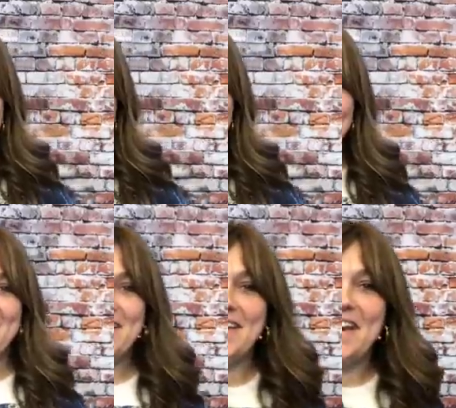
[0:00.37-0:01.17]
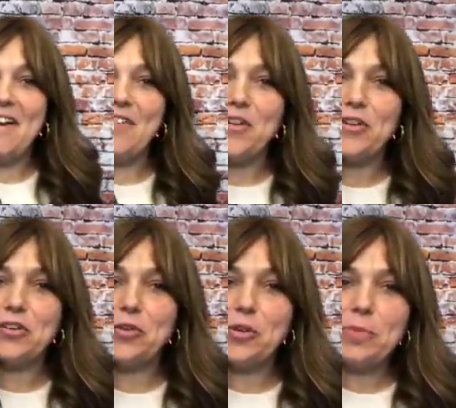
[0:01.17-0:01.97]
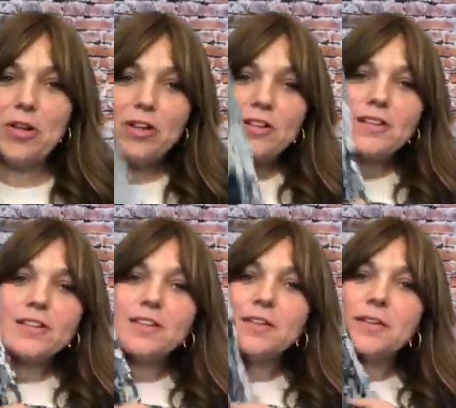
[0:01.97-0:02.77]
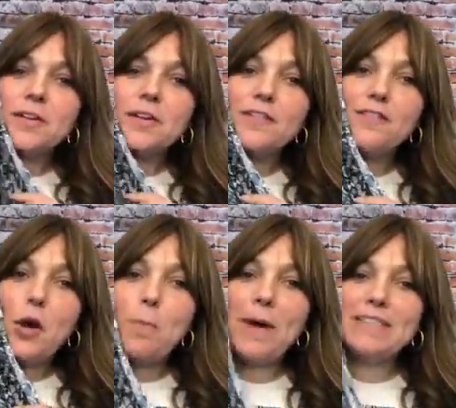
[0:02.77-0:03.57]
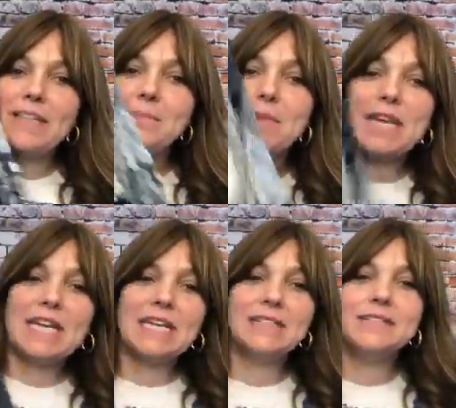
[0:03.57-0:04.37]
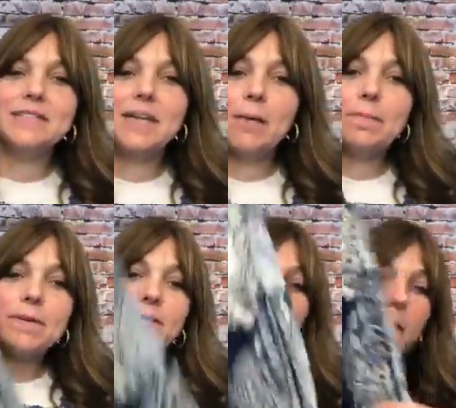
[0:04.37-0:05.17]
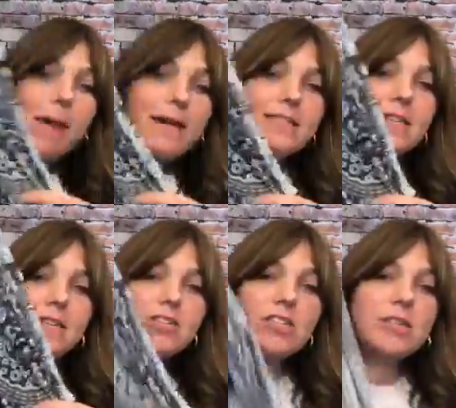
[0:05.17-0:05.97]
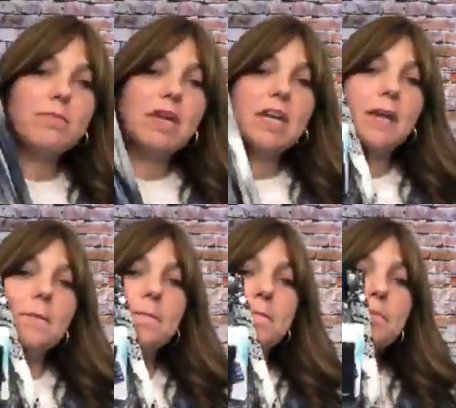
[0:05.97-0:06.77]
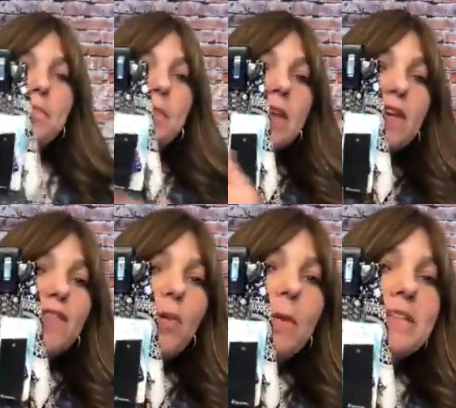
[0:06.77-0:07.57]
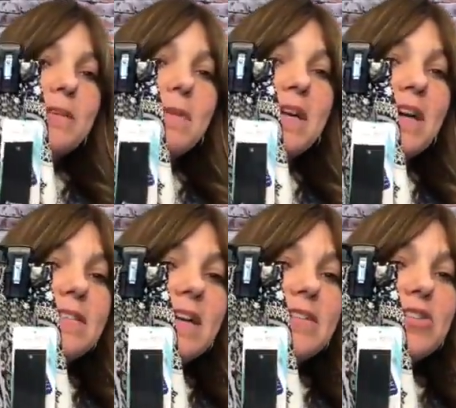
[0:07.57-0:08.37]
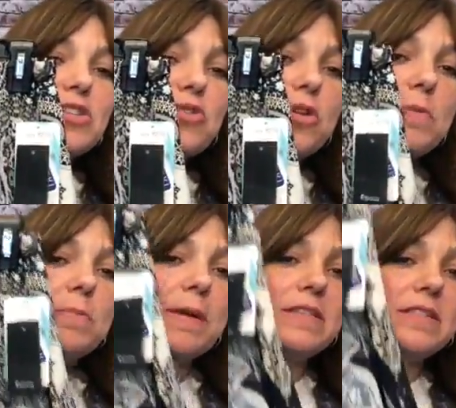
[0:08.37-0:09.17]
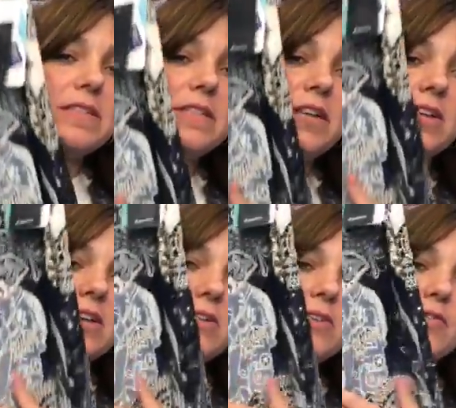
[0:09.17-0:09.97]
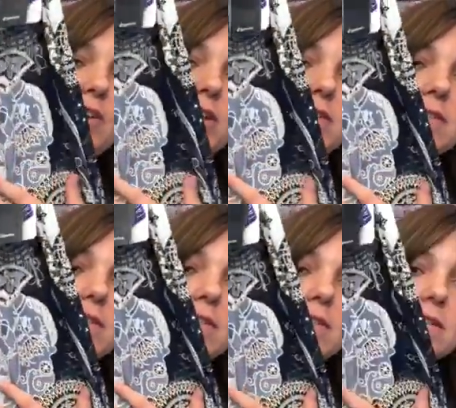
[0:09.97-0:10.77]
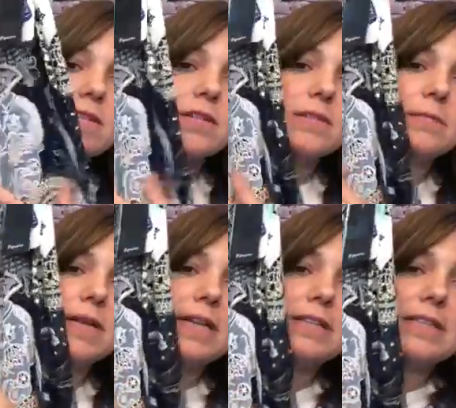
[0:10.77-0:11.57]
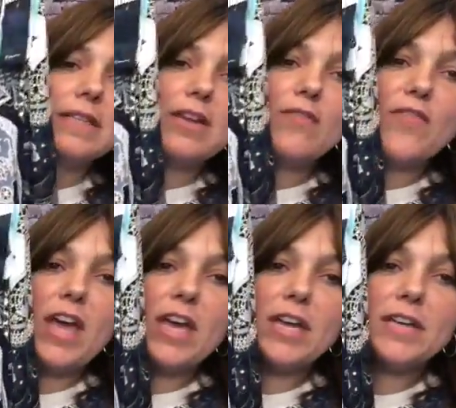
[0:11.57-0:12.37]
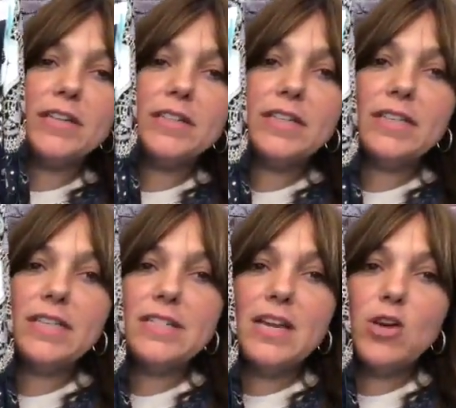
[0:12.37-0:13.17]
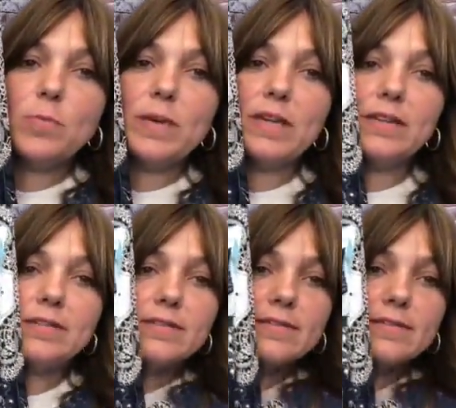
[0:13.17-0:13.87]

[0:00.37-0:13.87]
Hi, have here an adorable faux button midi. Yup, not a maxi, just a midi. Faux button because it has this adorable button detail here in the front, but they're fake. It does not open.